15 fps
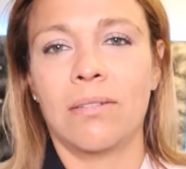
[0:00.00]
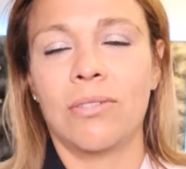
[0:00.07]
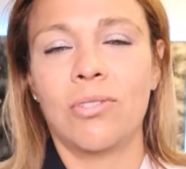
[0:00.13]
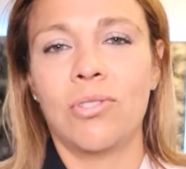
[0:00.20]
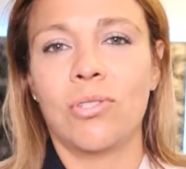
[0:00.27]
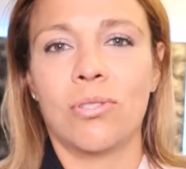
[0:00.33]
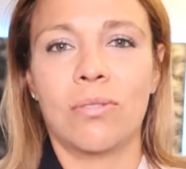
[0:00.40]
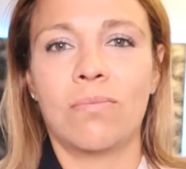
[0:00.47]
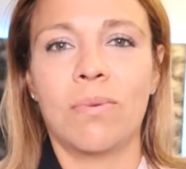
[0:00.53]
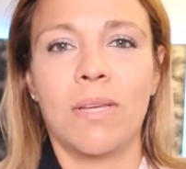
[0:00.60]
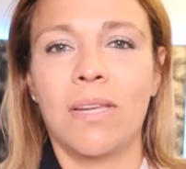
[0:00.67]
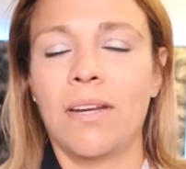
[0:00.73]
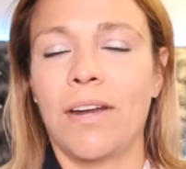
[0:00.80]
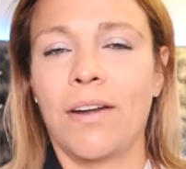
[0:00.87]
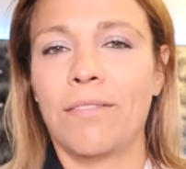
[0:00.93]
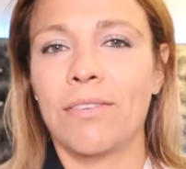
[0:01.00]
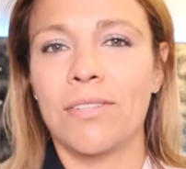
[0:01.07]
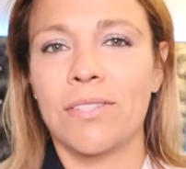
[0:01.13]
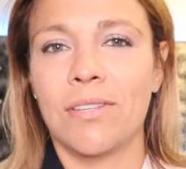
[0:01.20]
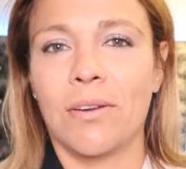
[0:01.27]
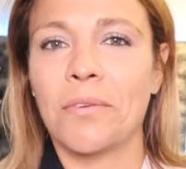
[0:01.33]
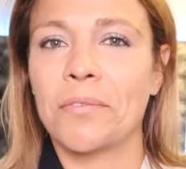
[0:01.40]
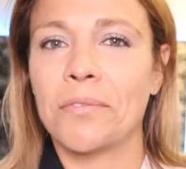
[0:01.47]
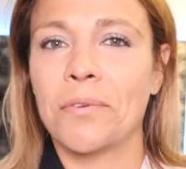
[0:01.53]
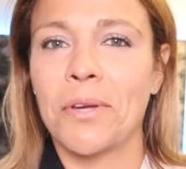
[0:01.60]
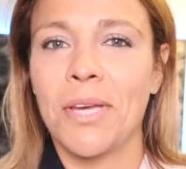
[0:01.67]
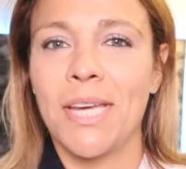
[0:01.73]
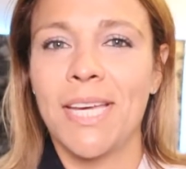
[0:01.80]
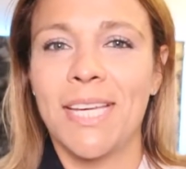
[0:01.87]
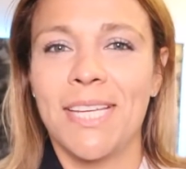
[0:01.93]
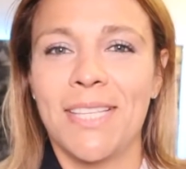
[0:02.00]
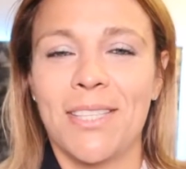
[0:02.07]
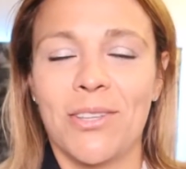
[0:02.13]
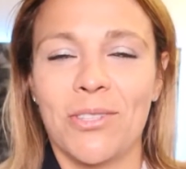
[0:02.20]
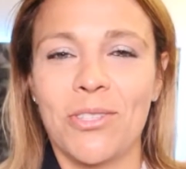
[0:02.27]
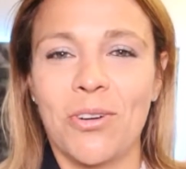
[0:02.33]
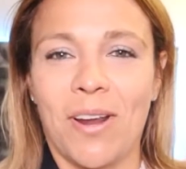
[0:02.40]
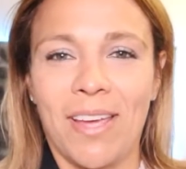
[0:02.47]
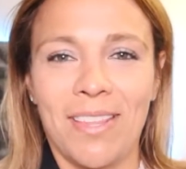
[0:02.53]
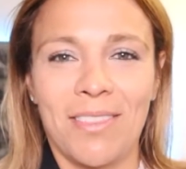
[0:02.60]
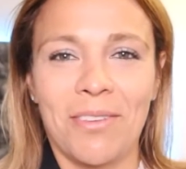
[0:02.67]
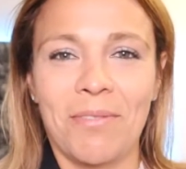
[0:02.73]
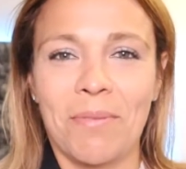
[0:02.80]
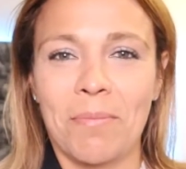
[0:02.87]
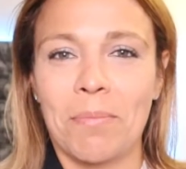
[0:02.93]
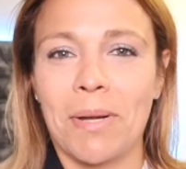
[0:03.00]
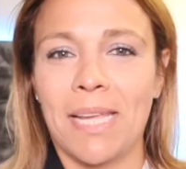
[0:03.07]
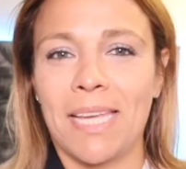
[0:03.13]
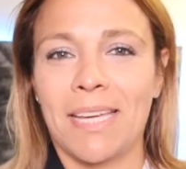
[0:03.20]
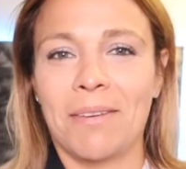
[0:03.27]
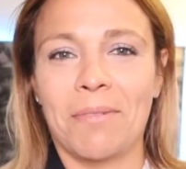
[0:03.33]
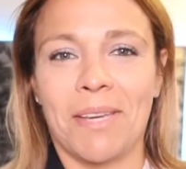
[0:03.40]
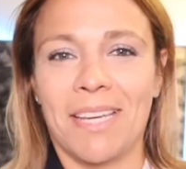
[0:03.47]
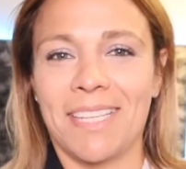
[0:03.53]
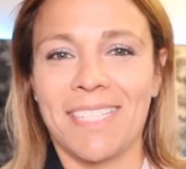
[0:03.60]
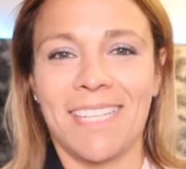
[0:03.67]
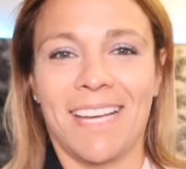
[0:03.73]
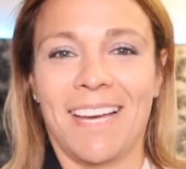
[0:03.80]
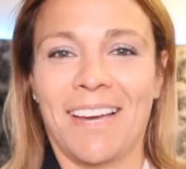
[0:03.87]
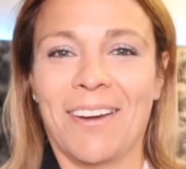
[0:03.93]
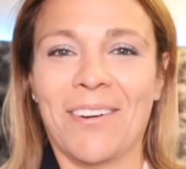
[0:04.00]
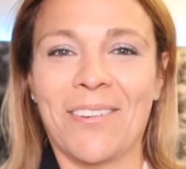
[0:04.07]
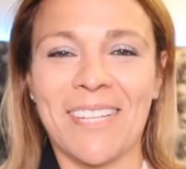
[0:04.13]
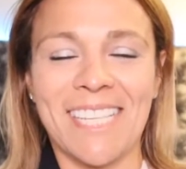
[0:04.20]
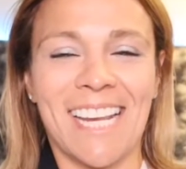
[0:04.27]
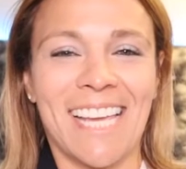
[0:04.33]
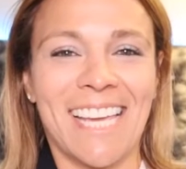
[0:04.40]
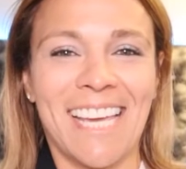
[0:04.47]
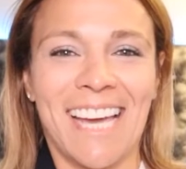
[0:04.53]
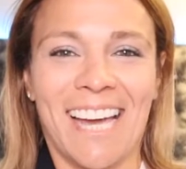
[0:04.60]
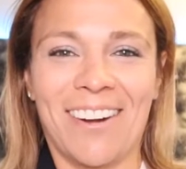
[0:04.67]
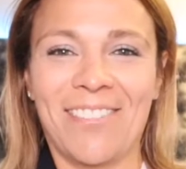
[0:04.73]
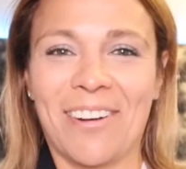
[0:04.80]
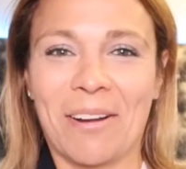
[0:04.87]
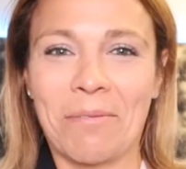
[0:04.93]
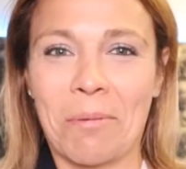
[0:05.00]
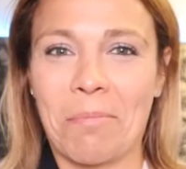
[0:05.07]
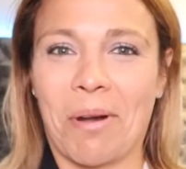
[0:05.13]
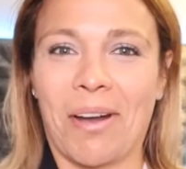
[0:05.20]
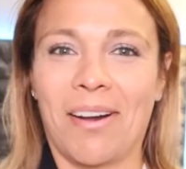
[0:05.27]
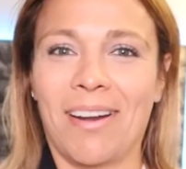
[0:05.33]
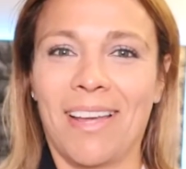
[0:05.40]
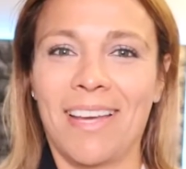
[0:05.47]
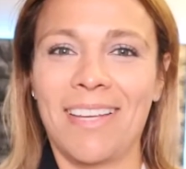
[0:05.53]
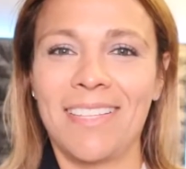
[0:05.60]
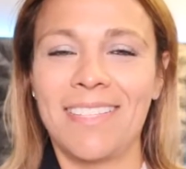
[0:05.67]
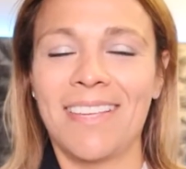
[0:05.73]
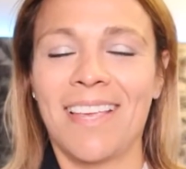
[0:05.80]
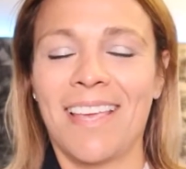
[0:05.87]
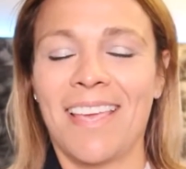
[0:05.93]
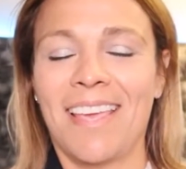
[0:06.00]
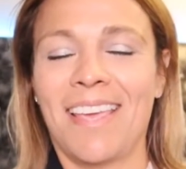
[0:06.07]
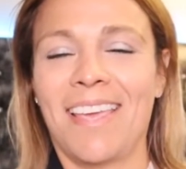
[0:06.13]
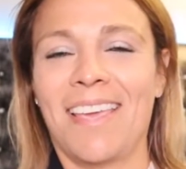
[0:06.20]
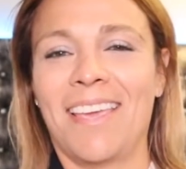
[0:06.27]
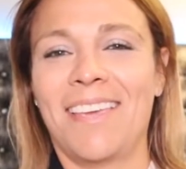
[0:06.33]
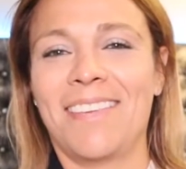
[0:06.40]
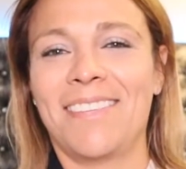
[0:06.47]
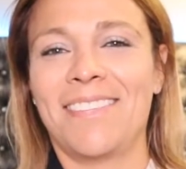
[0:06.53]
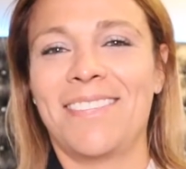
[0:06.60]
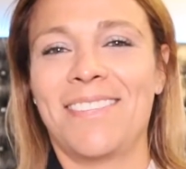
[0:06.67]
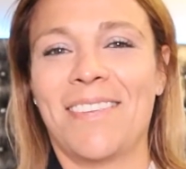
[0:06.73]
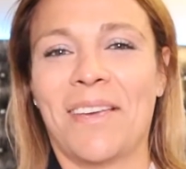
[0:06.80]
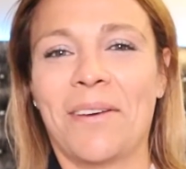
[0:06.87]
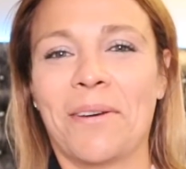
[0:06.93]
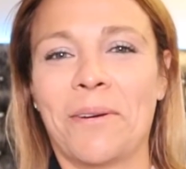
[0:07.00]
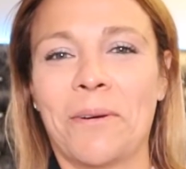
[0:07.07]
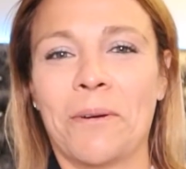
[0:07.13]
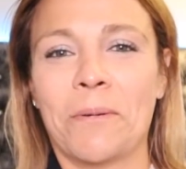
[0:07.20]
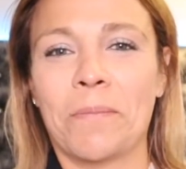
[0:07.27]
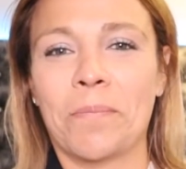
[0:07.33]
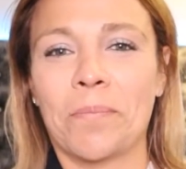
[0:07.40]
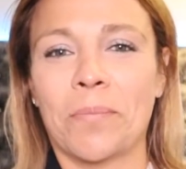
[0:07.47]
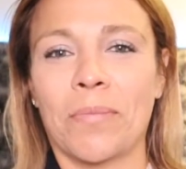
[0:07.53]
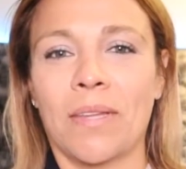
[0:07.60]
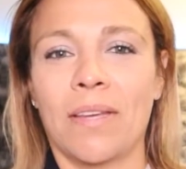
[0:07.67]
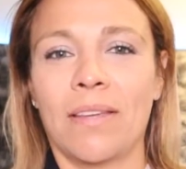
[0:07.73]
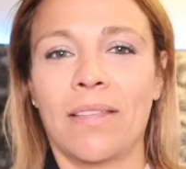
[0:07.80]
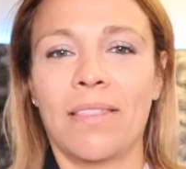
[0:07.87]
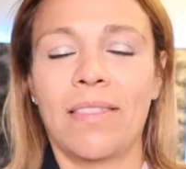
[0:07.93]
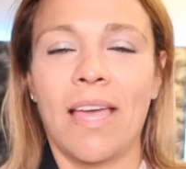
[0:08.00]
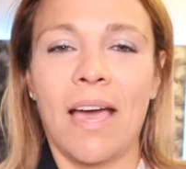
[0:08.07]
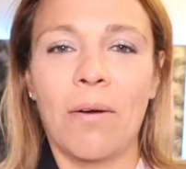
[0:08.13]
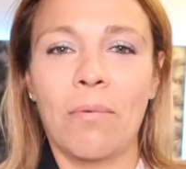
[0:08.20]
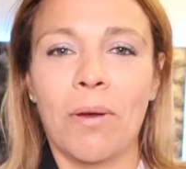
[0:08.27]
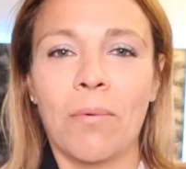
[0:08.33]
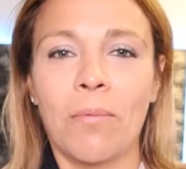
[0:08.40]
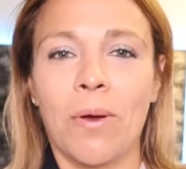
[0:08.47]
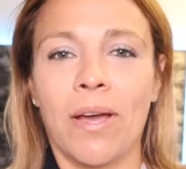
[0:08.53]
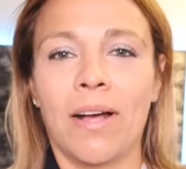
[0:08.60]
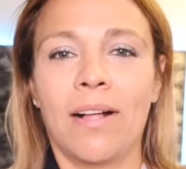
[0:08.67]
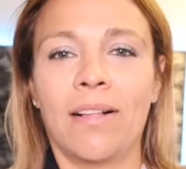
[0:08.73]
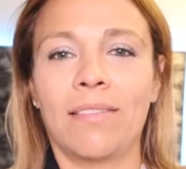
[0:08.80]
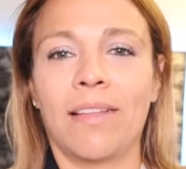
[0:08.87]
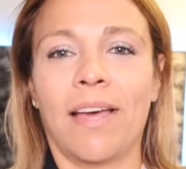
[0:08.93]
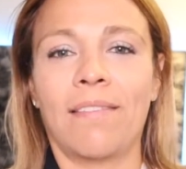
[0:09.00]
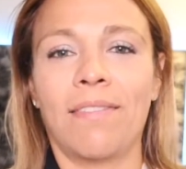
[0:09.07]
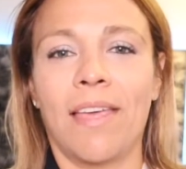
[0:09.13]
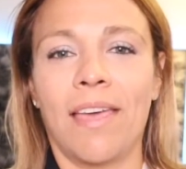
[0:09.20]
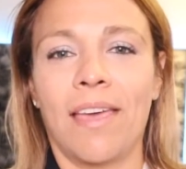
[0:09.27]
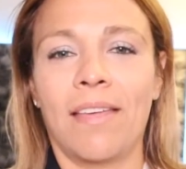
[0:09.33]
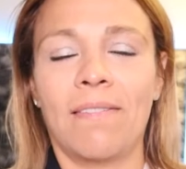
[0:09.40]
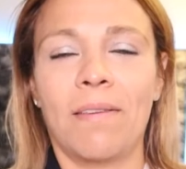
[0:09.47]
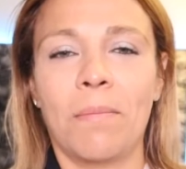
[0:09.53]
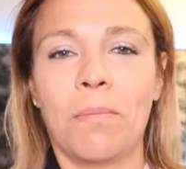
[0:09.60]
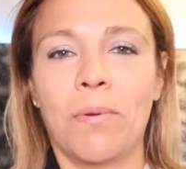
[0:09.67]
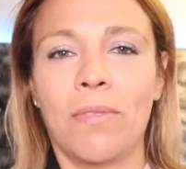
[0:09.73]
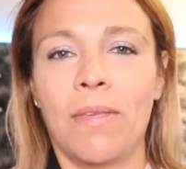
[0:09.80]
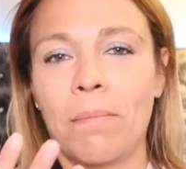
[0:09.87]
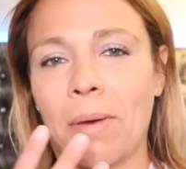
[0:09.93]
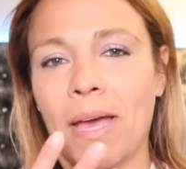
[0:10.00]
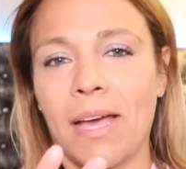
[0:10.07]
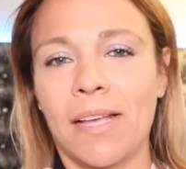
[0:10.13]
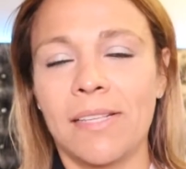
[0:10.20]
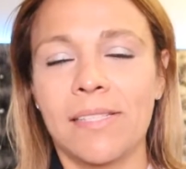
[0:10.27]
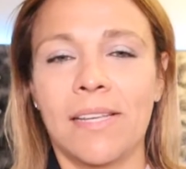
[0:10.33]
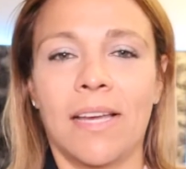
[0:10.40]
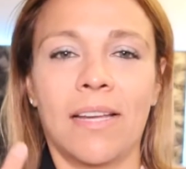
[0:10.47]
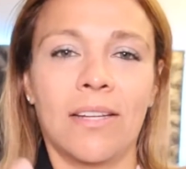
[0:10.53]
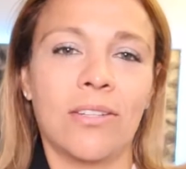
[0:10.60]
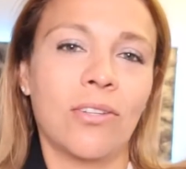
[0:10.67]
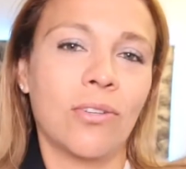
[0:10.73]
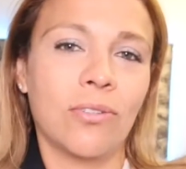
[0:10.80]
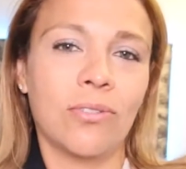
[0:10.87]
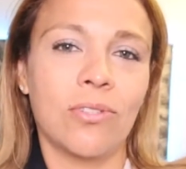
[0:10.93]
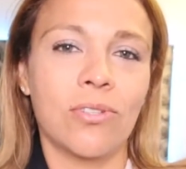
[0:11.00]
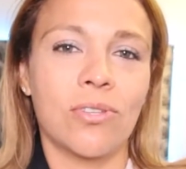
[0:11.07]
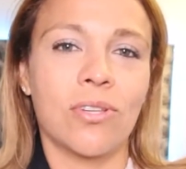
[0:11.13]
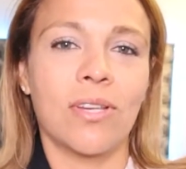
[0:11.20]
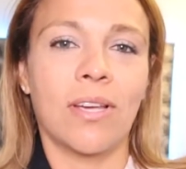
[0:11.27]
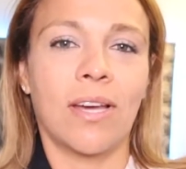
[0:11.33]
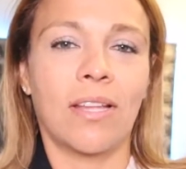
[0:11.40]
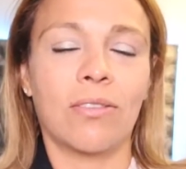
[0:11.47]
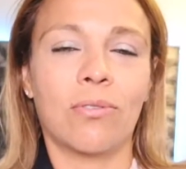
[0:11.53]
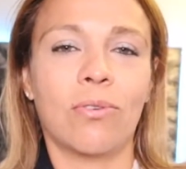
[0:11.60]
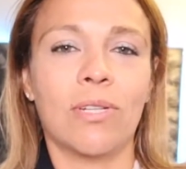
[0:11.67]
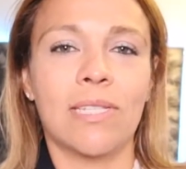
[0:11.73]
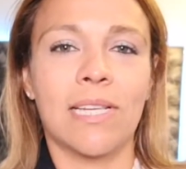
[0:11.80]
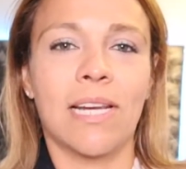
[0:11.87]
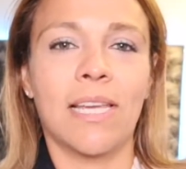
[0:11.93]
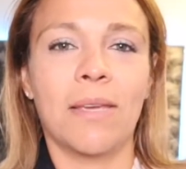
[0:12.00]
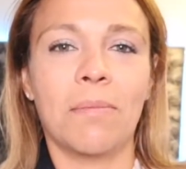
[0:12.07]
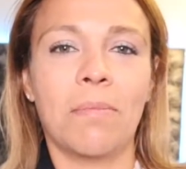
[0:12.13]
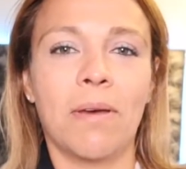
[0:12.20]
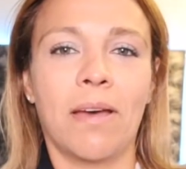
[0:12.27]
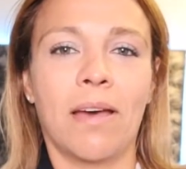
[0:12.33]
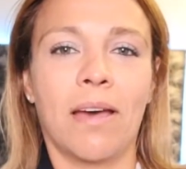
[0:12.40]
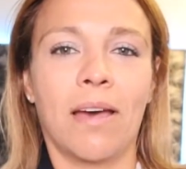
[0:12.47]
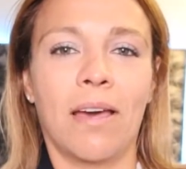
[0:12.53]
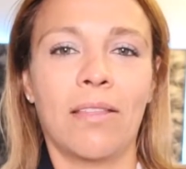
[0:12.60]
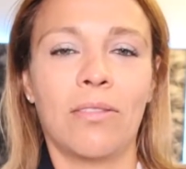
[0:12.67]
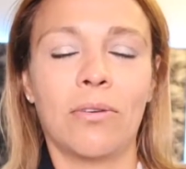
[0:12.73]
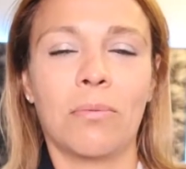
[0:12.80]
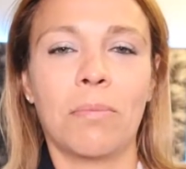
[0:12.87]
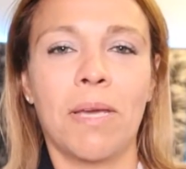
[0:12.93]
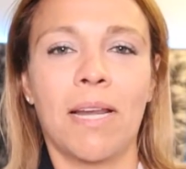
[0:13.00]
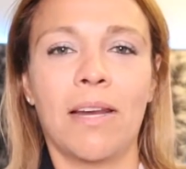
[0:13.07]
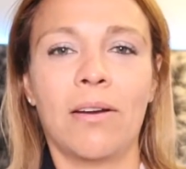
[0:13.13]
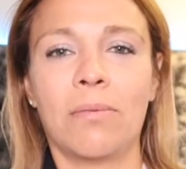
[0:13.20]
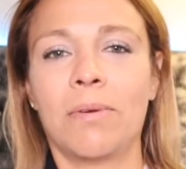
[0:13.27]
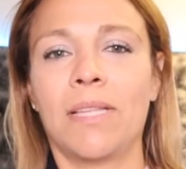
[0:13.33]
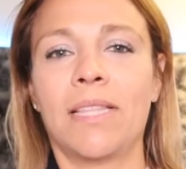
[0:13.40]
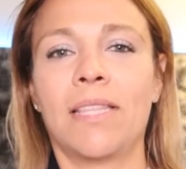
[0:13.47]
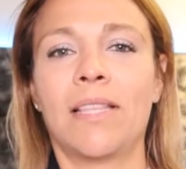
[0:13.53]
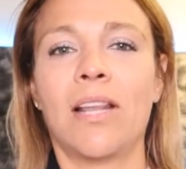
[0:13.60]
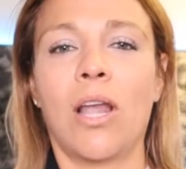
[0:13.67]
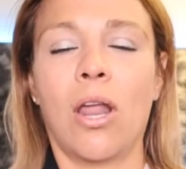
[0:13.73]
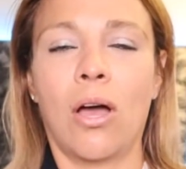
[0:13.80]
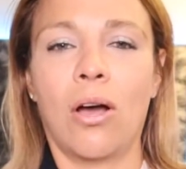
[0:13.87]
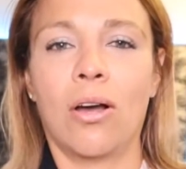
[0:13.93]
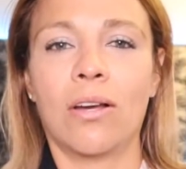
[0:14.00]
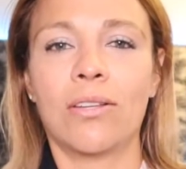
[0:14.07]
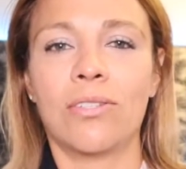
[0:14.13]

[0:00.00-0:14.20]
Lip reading: just being nervous of trying to even blink, because I was like, I don't want to be paralyzed. So that went well, and then they put the mask and you just had to go to sleep. It took me a little bit long,